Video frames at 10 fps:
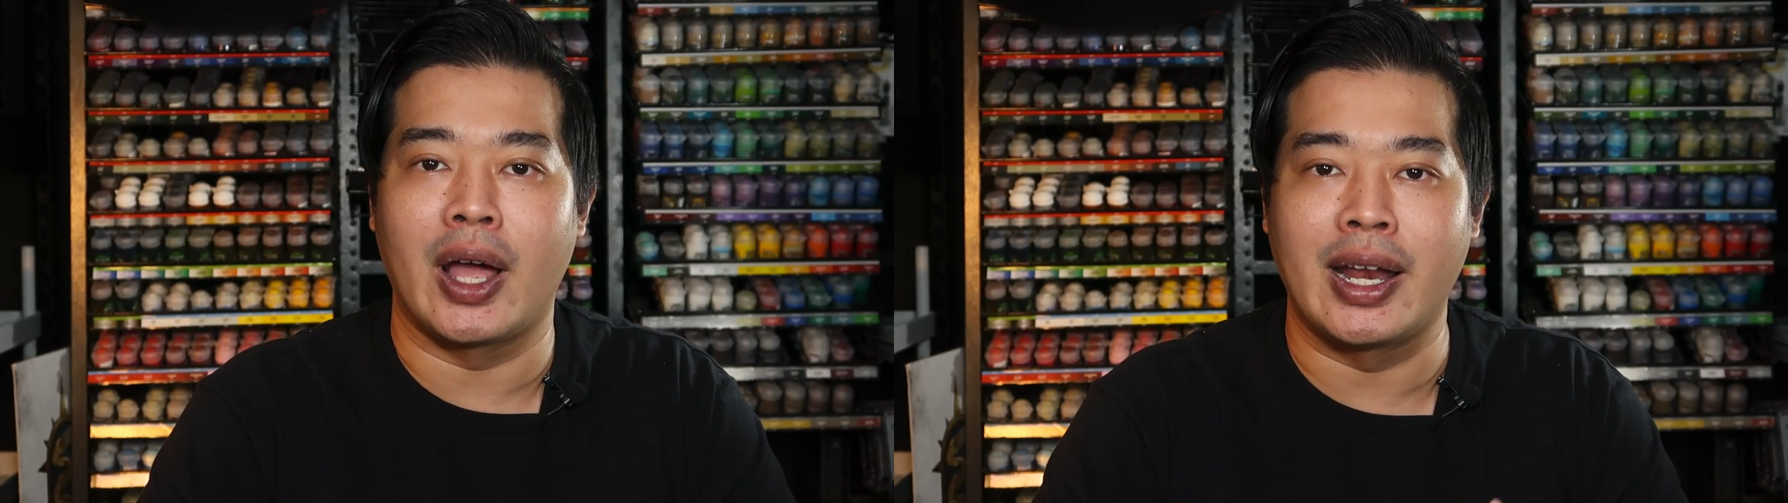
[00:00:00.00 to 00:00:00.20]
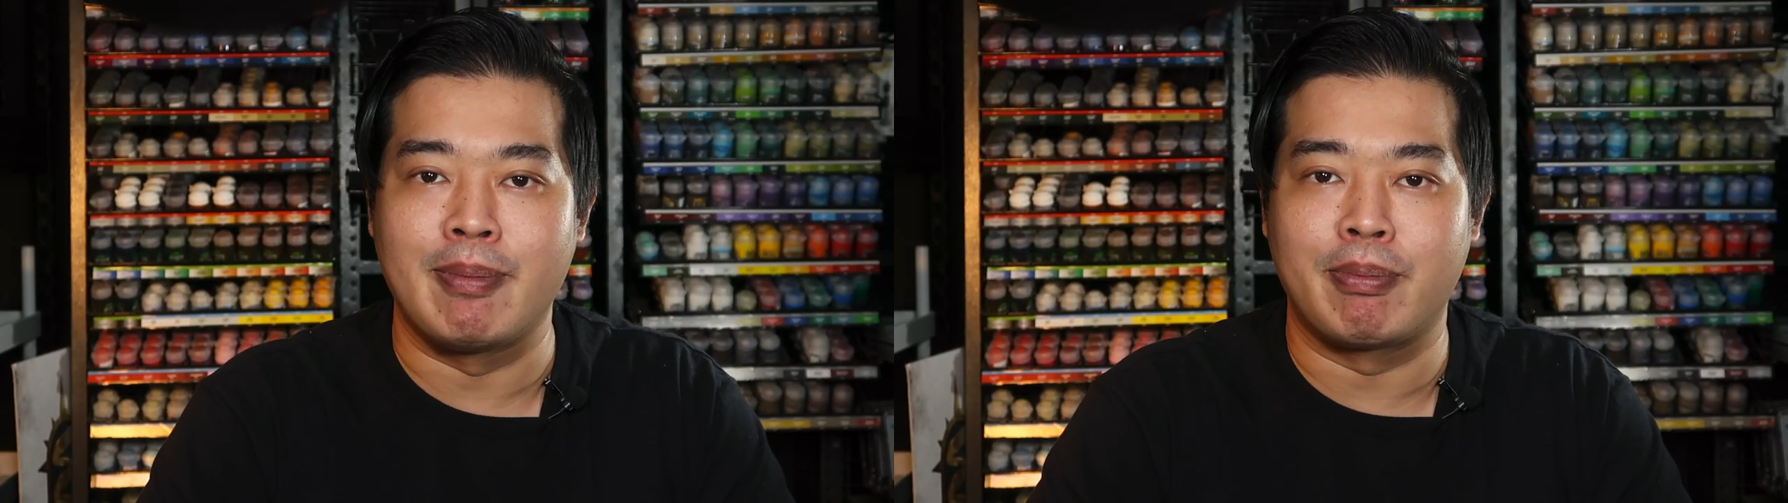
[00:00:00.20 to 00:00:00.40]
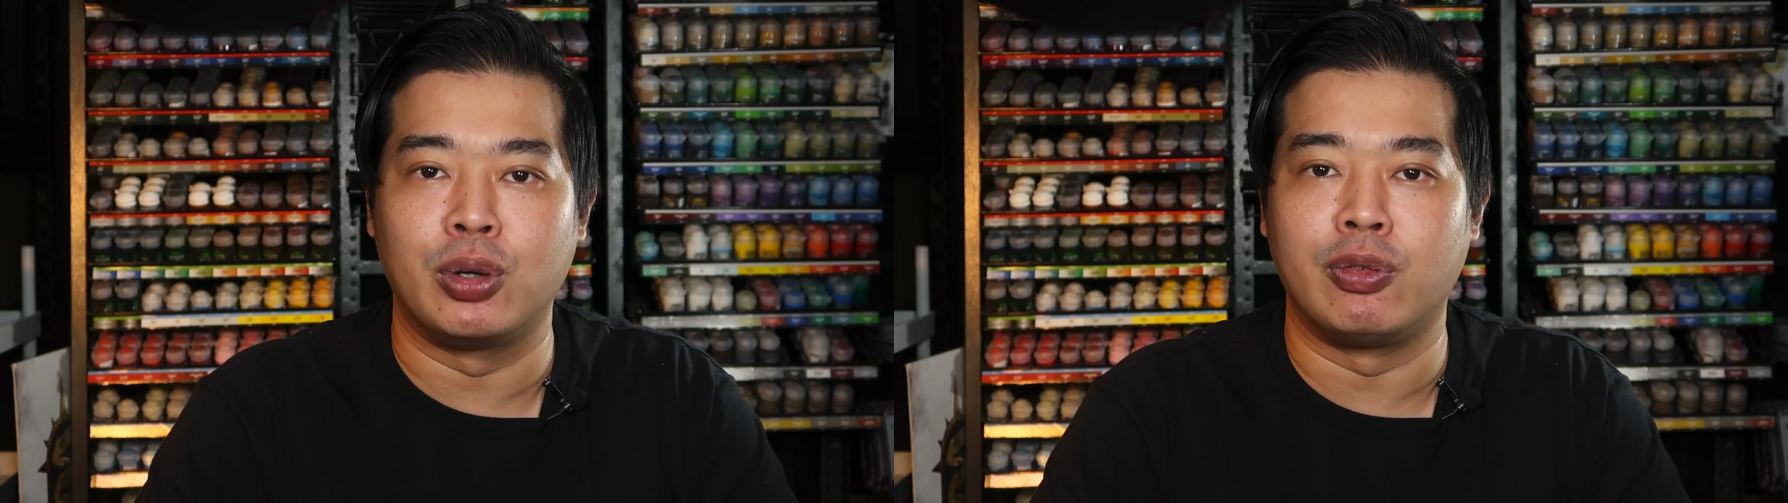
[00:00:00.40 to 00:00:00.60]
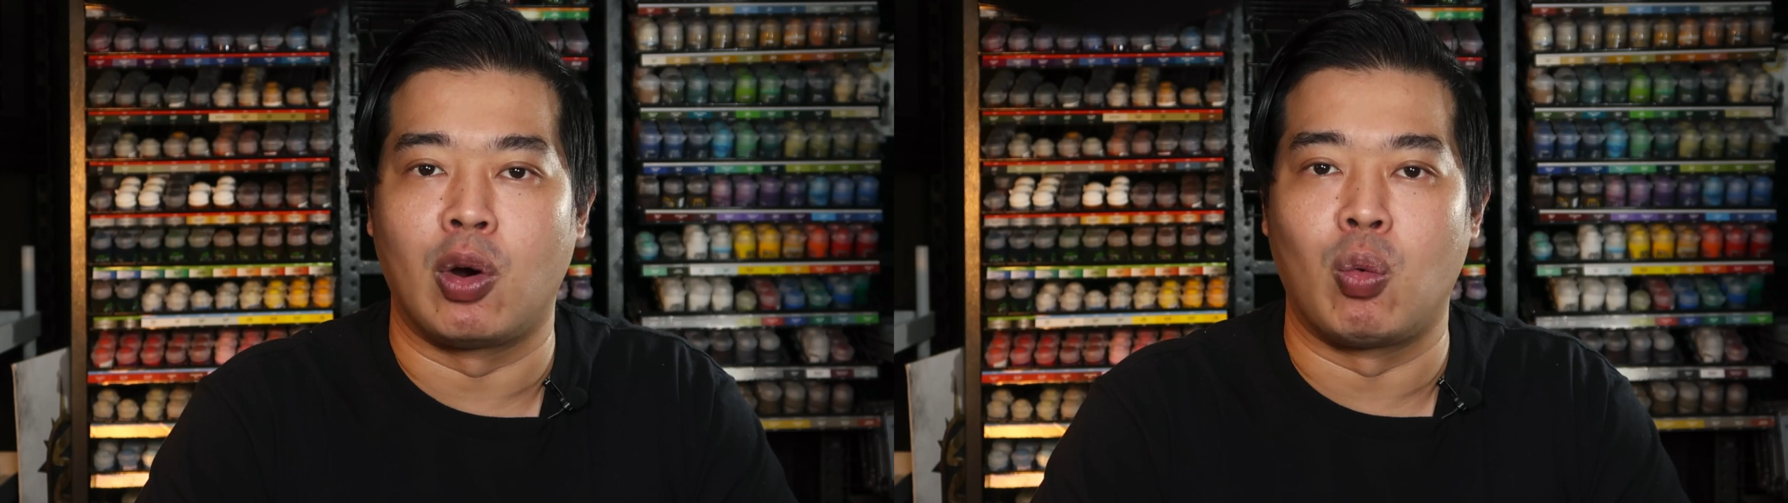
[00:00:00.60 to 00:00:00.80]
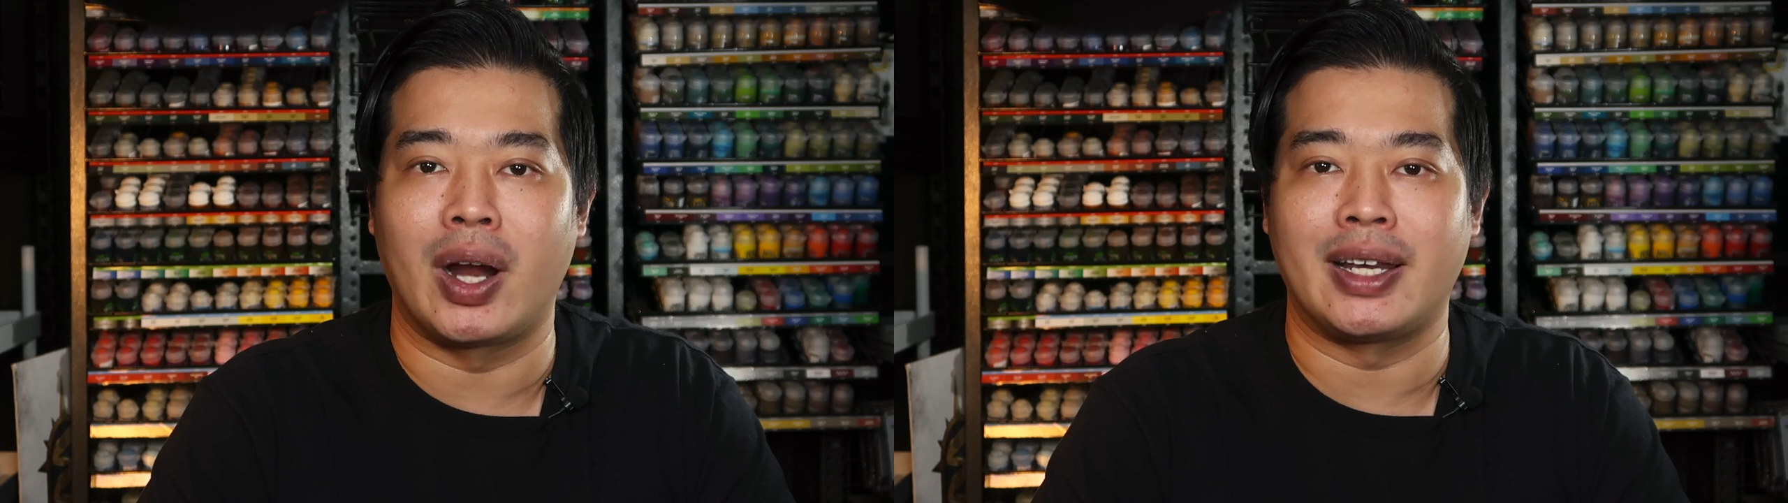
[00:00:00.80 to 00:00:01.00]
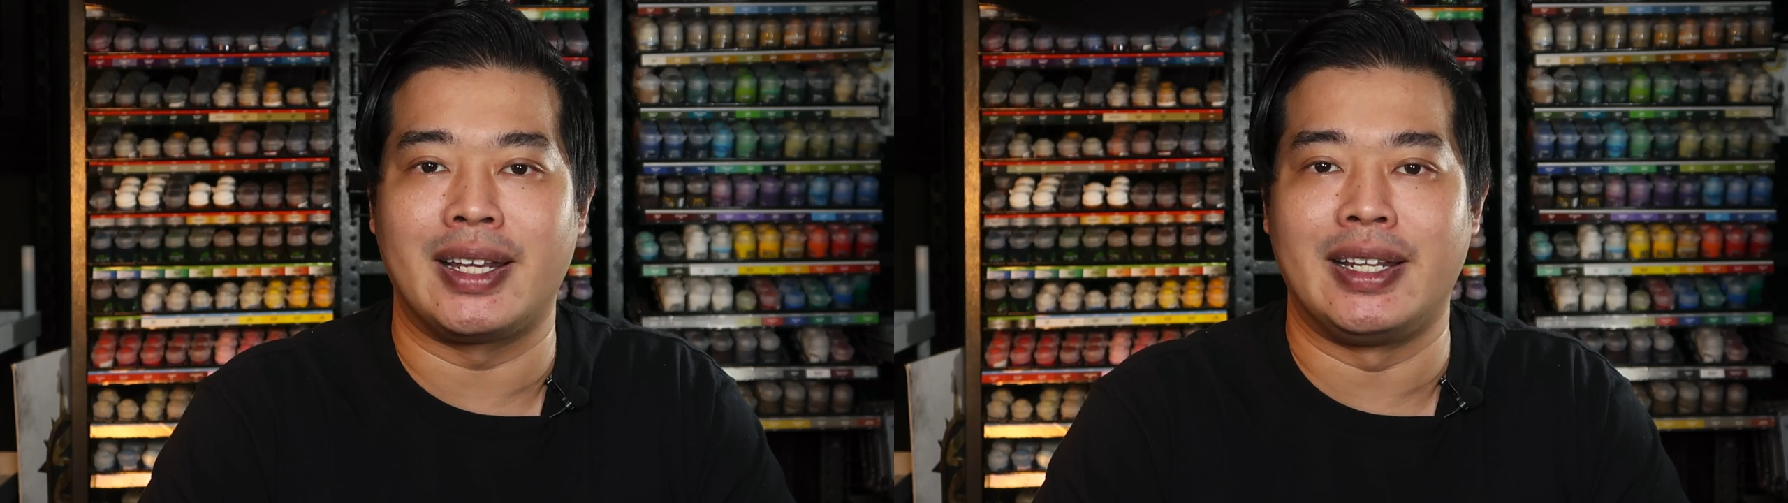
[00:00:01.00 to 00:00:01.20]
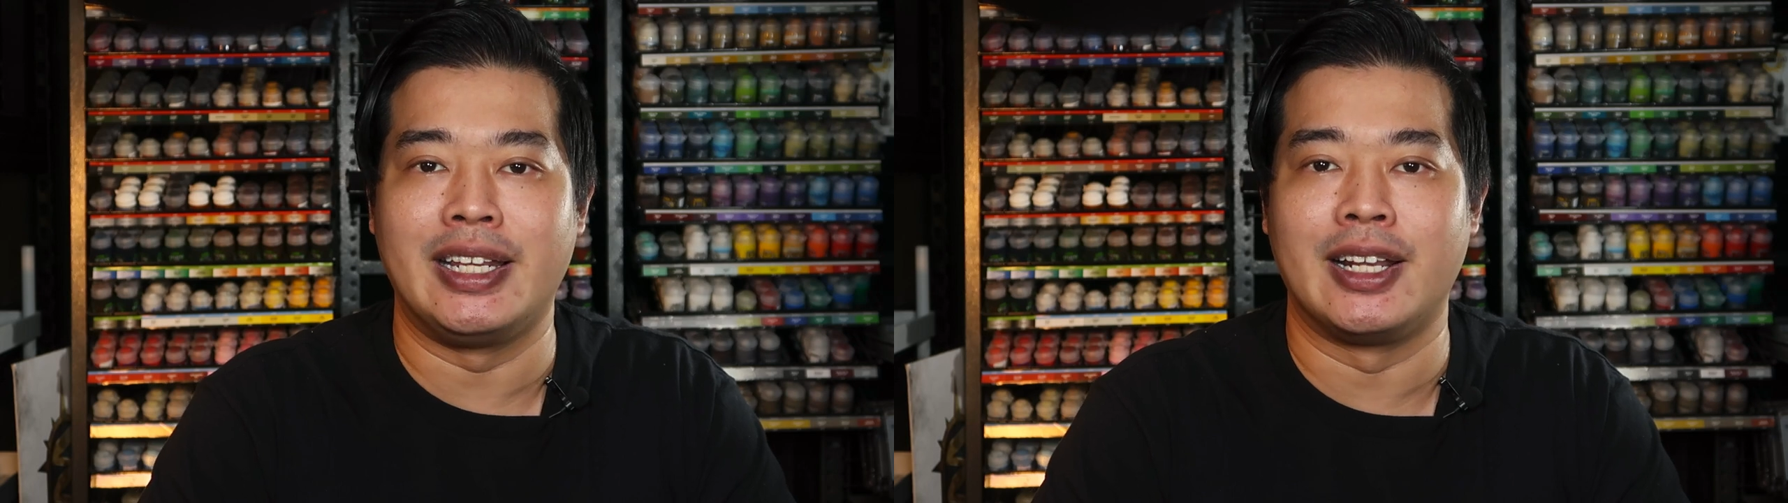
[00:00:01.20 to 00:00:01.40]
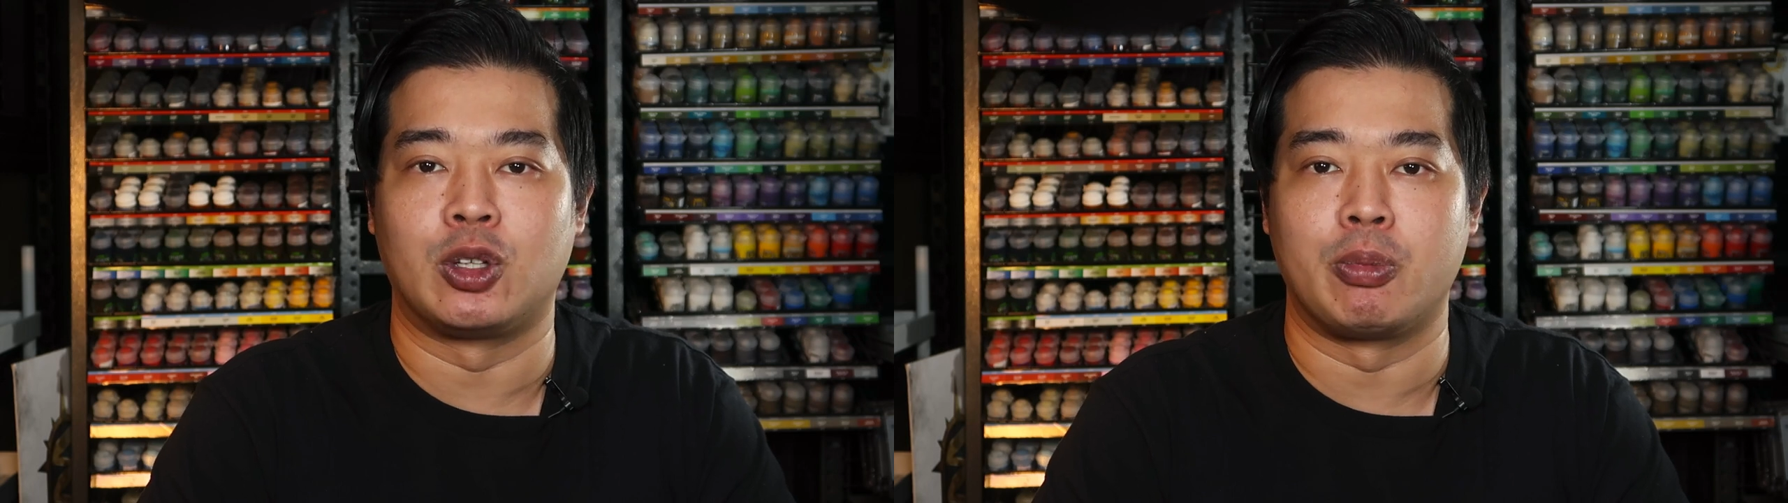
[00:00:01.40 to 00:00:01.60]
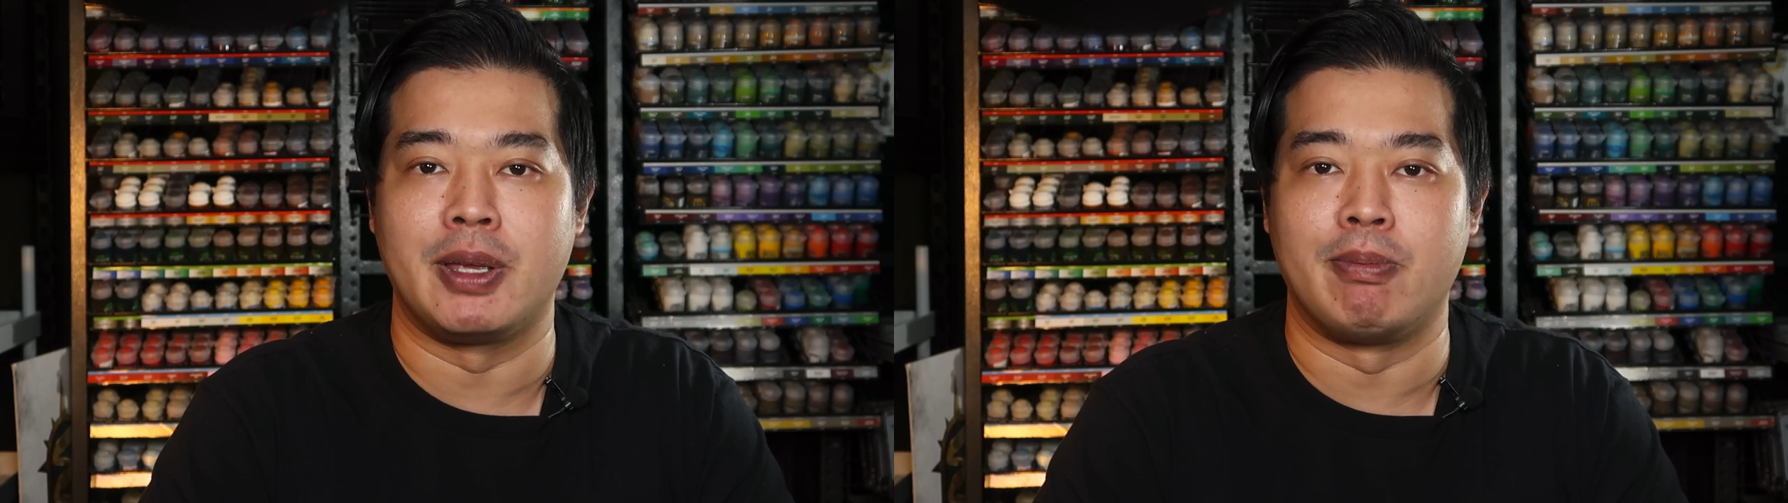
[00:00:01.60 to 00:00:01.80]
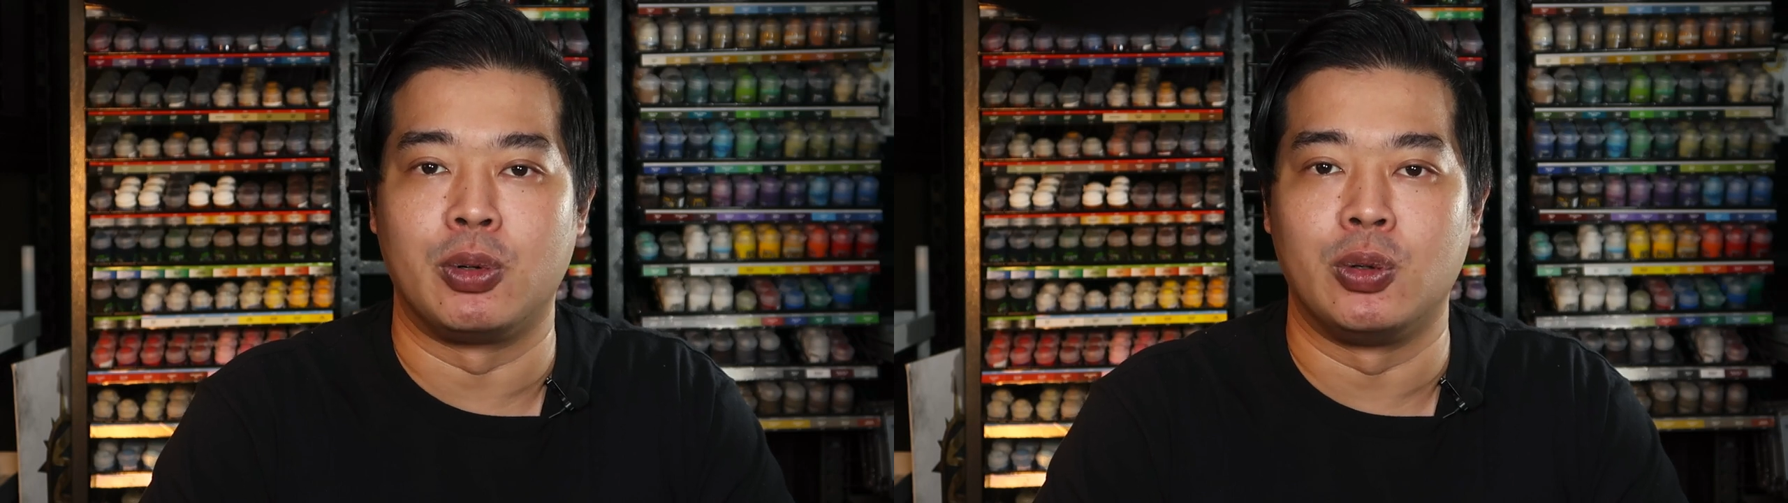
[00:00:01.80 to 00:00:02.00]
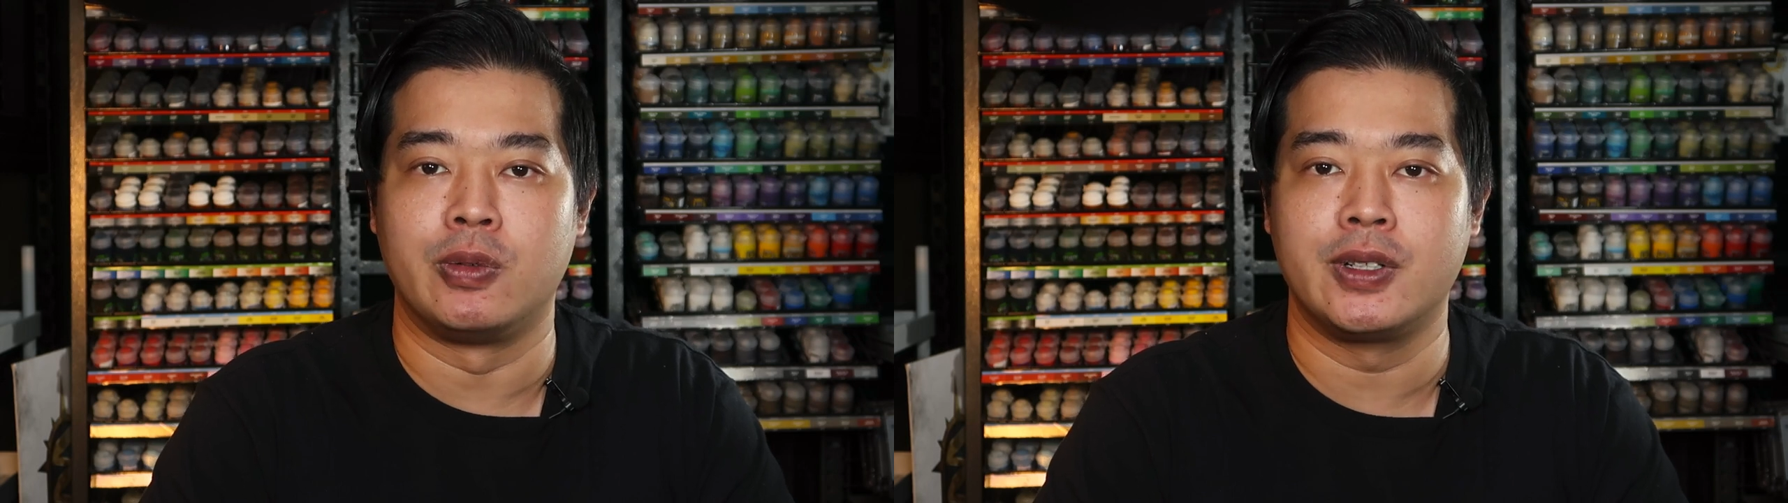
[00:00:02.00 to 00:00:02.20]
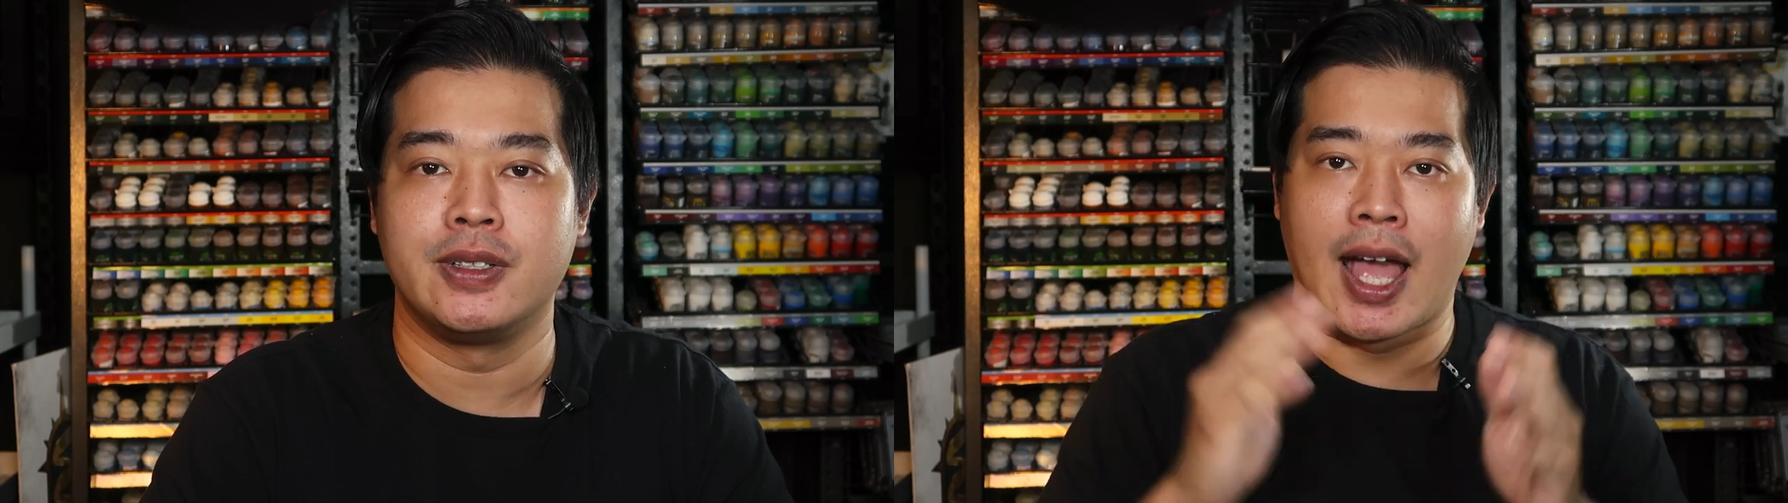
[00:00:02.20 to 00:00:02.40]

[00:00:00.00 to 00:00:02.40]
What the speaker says: and improve on what needed to be improved.